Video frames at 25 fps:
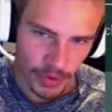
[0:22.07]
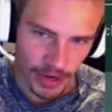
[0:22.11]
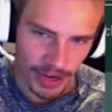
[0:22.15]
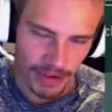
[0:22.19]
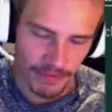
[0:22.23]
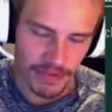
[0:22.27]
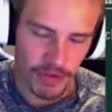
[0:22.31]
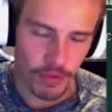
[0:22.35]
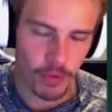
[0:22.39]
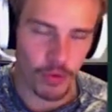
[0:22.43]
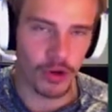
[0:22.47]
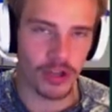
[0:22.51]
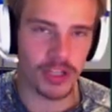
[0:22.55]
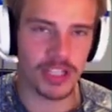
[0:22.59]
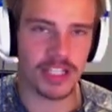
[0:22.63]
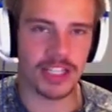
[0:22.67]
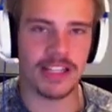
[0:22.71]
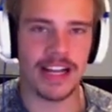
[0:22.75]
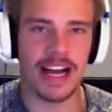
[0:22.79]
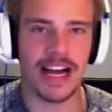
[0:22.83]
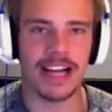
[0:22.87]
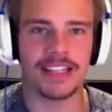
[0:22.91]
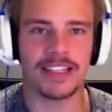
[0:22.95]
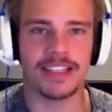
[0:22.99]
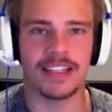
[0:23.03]
We have the worst
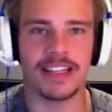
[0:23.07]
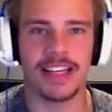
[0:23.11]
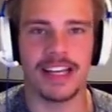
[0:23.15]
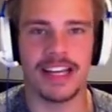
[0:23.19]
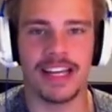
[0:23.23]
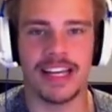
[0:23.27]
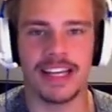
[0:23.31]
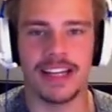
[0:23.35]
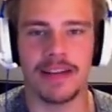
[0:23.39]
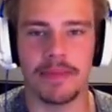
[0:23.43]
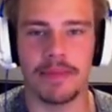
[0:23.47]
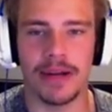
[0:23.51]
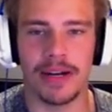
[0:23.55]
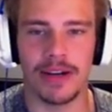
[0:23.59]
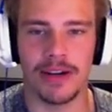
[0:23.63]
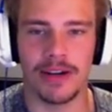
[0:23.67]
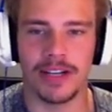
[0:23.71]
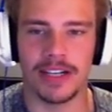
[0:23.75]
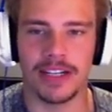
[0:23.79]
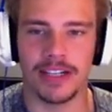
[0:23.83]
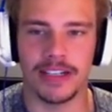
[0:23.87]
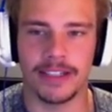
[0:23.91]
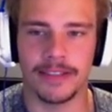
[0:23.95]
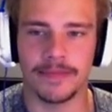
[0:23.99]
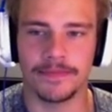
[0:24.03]
class in
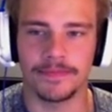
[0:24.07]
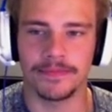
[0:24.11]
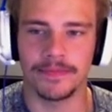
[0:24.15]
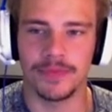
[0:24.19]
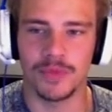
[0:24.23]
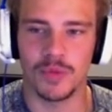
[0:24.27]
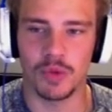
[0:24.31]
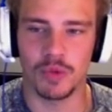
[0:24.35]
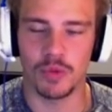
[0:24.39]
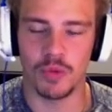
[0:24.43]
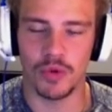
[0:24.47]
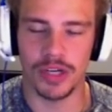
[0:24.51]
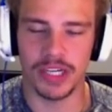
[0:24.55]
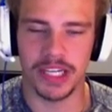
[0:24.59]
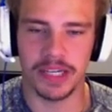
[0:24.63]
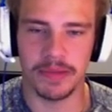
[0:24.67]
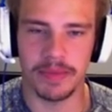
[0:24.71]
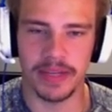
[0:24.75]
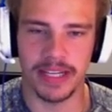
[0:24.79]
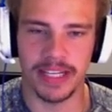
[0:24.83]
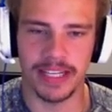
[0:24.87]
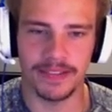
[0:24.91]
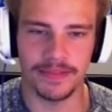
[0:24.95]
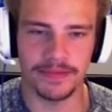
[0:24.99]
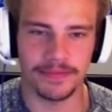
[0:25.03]
America with one
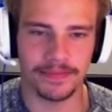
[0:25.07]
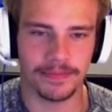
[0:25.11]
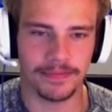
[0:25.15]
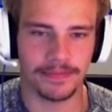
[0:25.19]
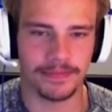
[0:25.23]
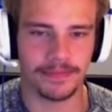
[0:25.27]
commit.